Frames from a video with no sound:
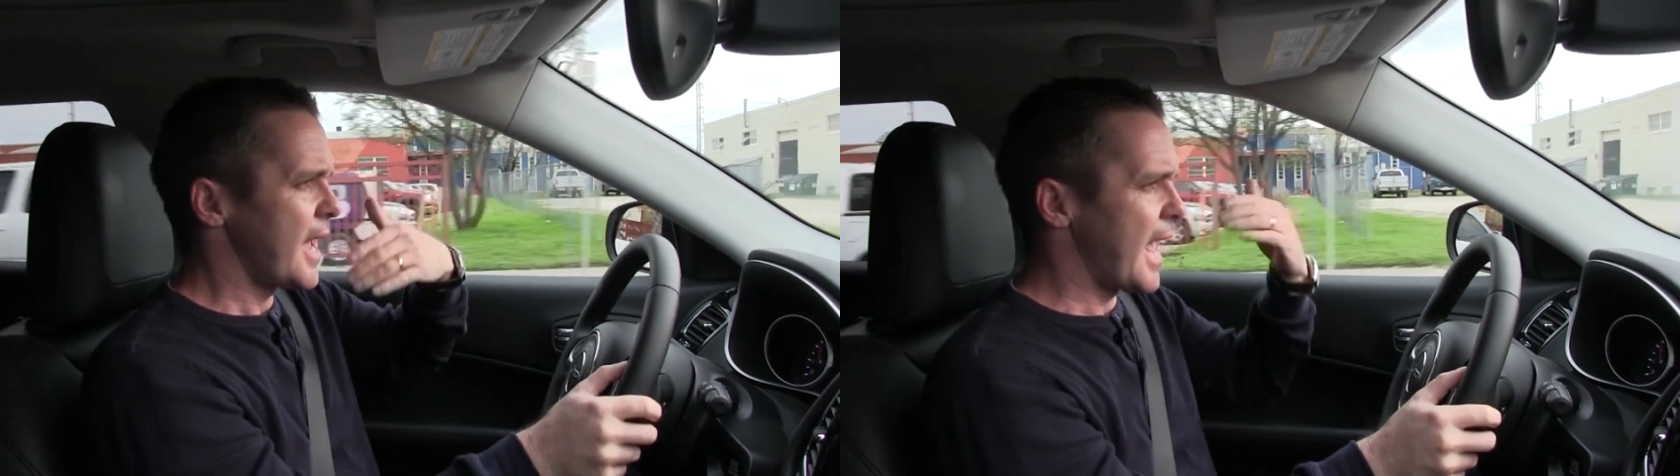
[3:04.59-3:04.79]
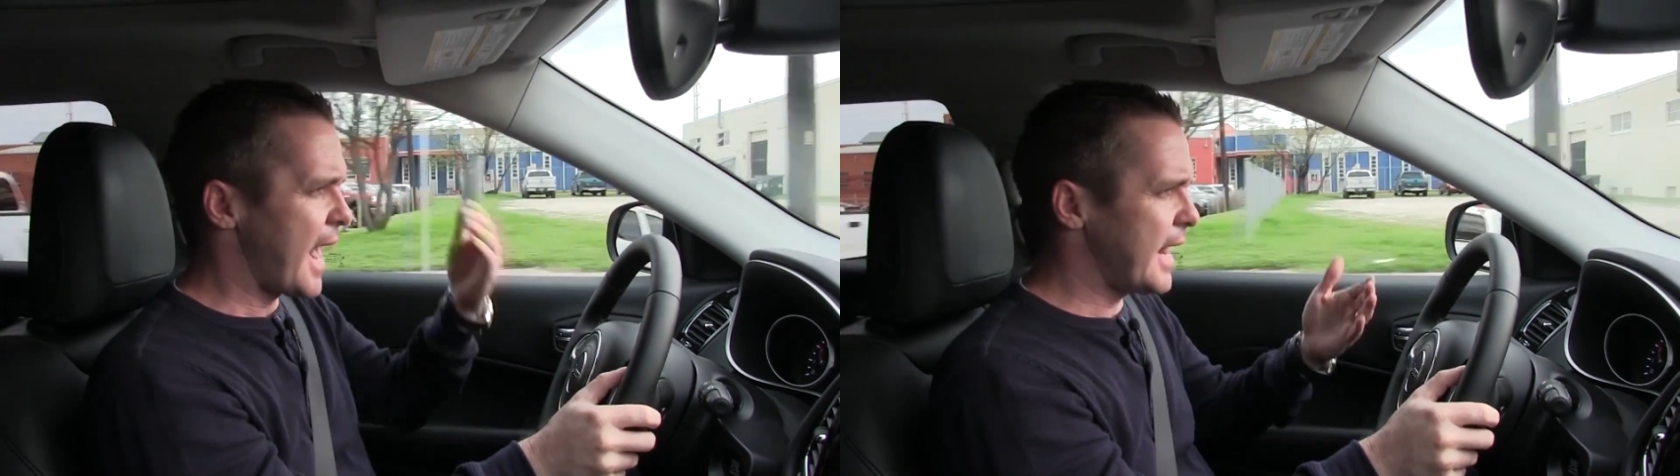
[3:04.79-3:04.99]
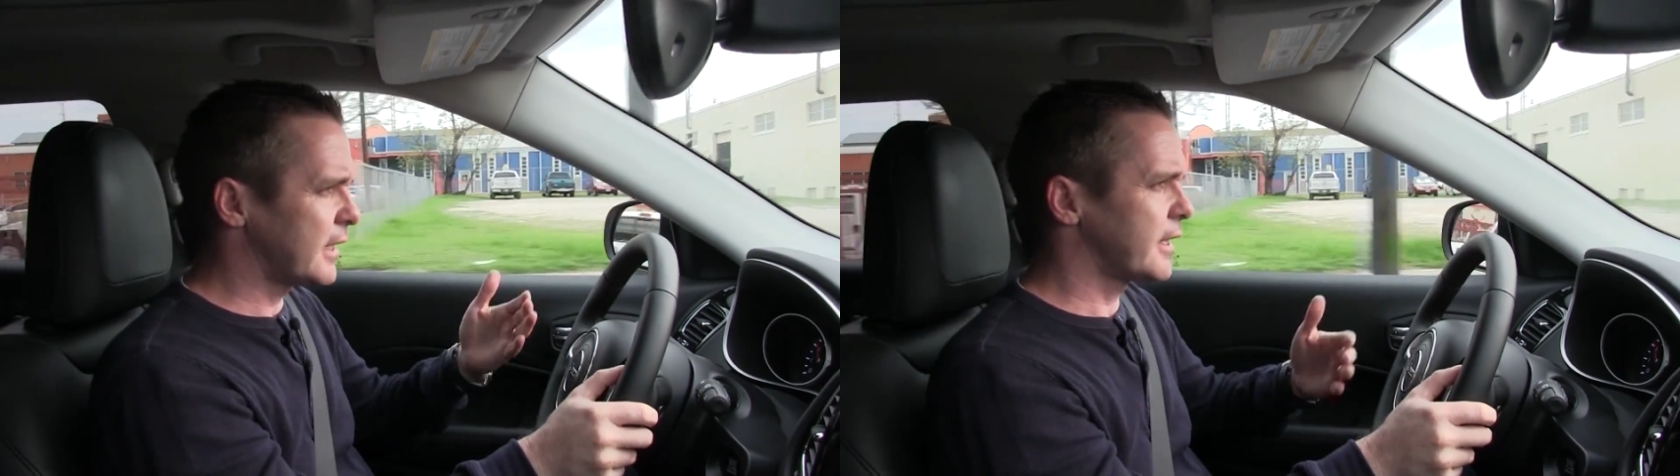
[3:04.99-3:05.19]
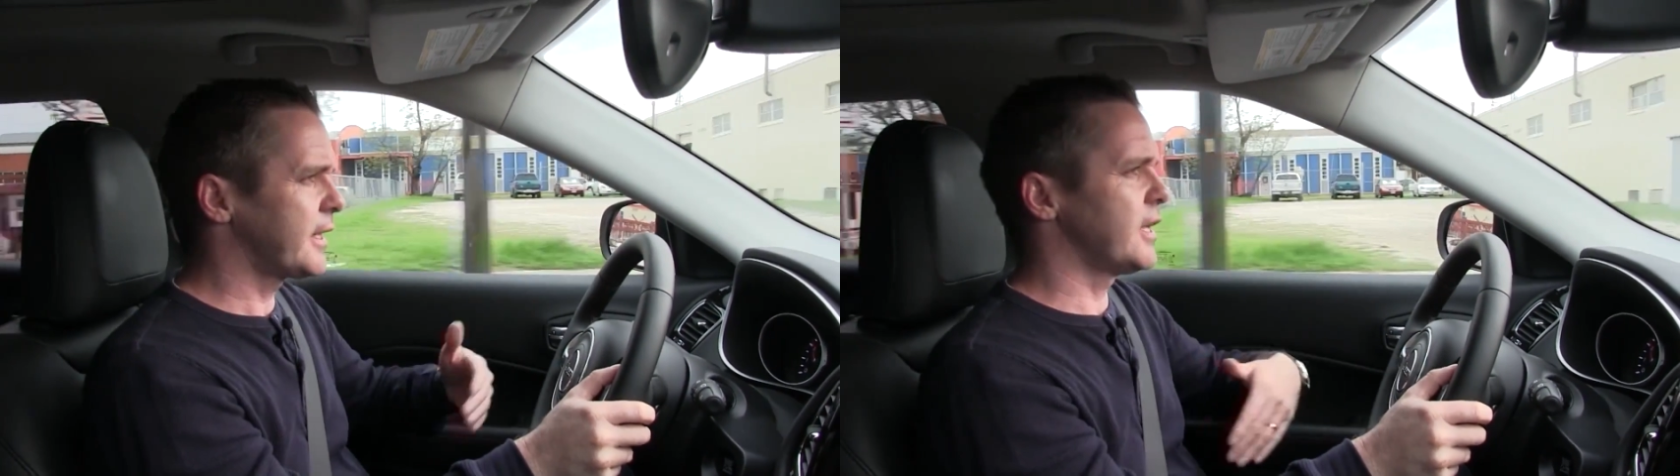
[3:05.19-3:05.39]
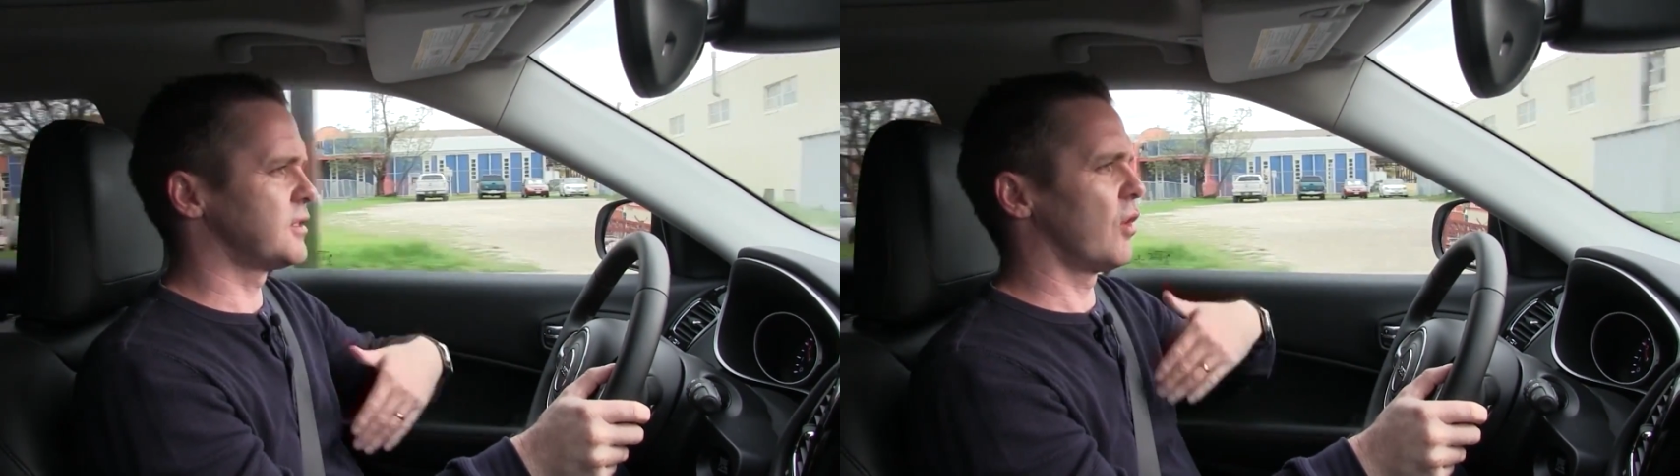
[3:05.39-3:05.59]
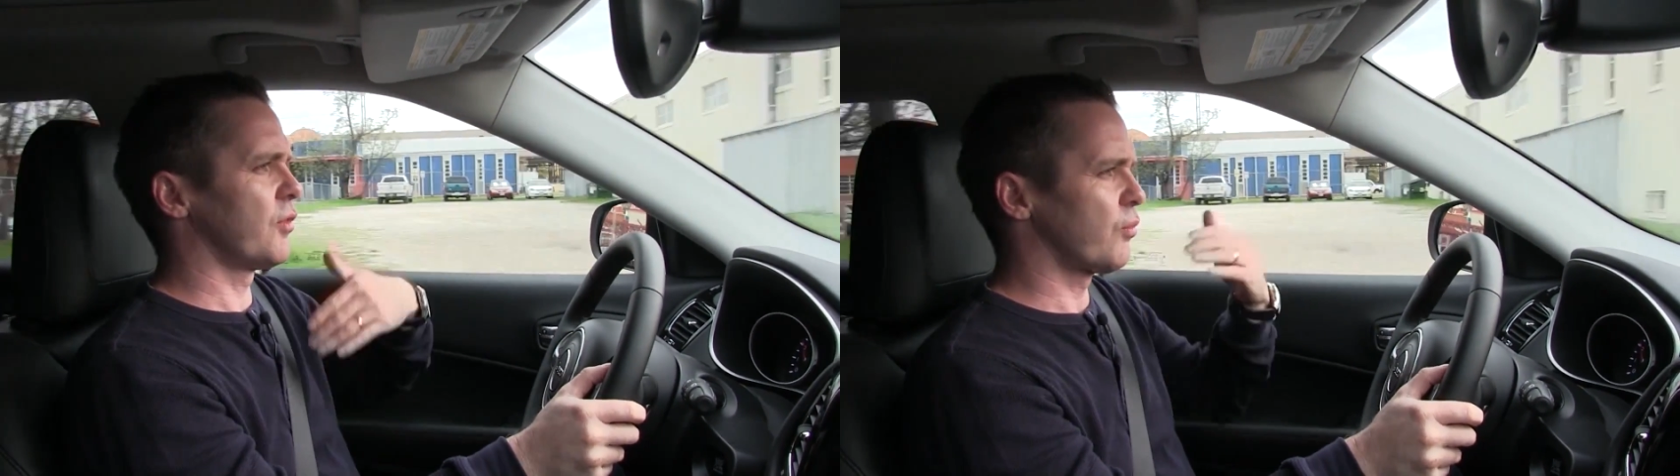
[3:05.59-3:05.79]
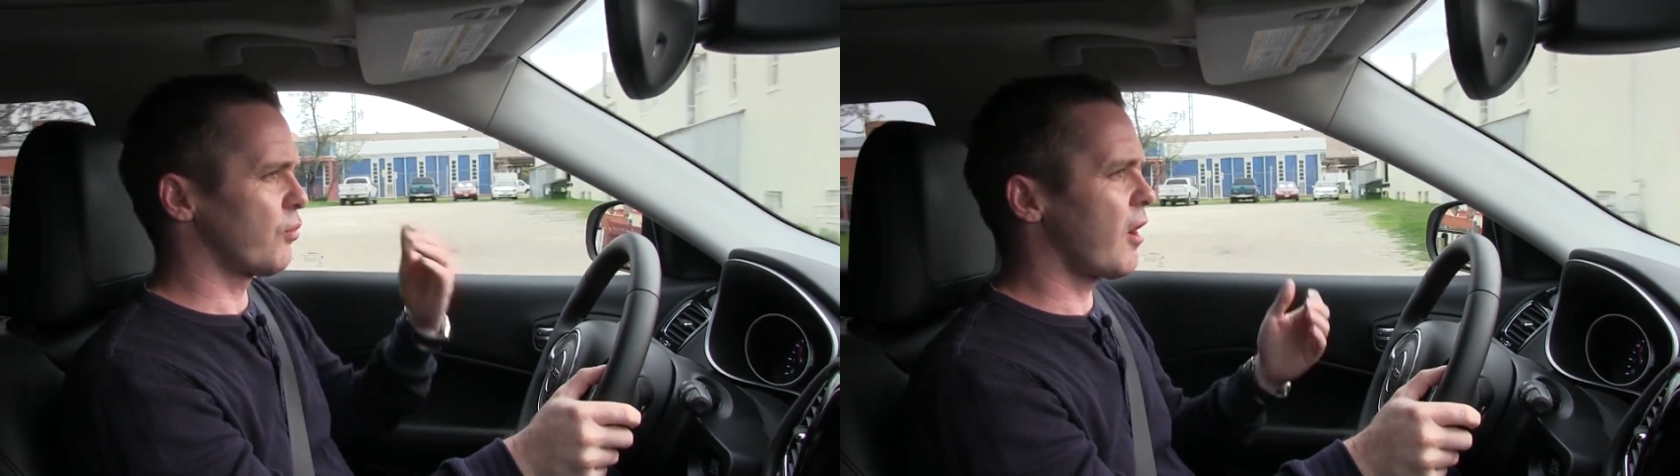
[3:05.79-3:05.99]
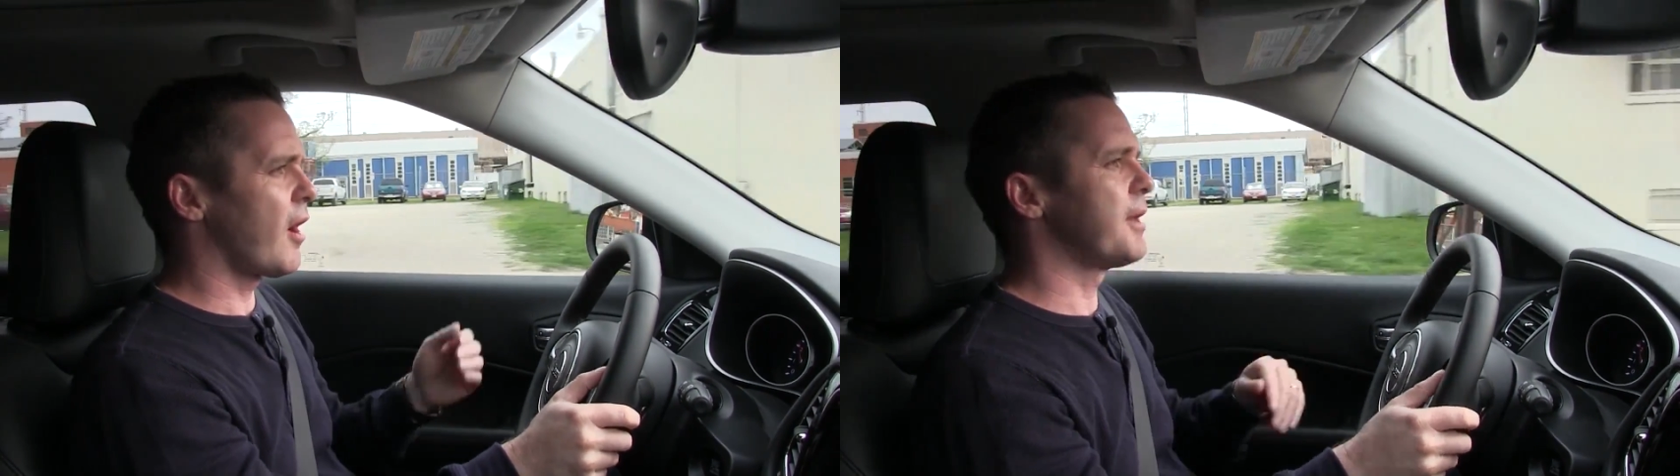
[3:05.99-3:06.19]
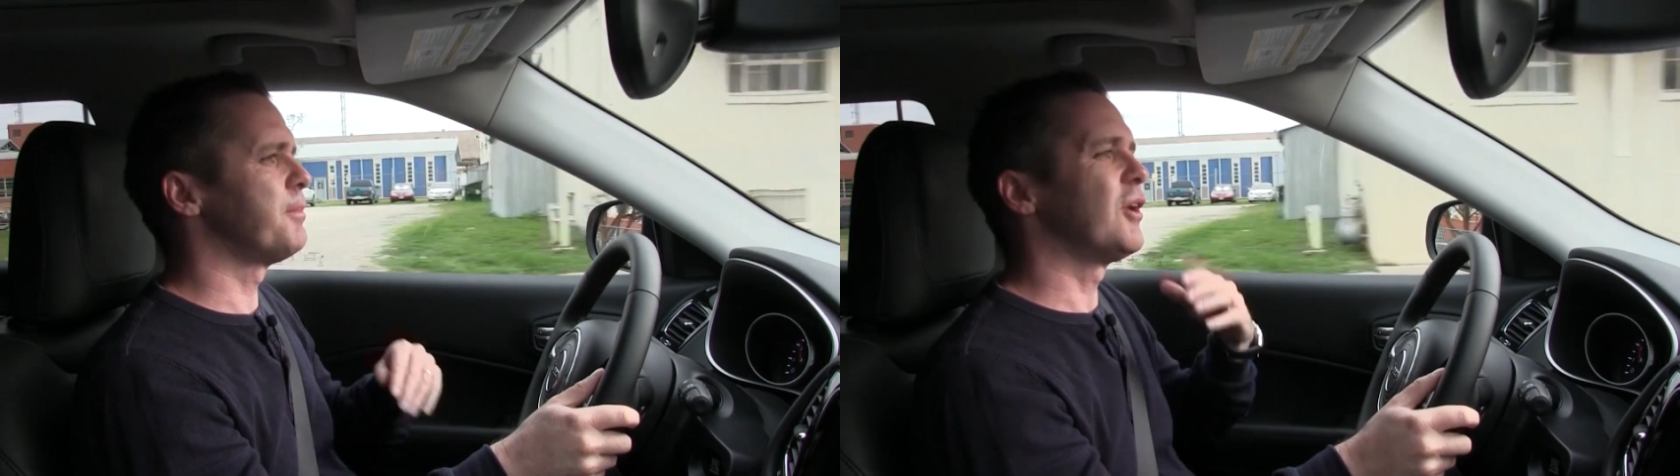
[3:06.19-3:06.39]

handling, it's got the ride,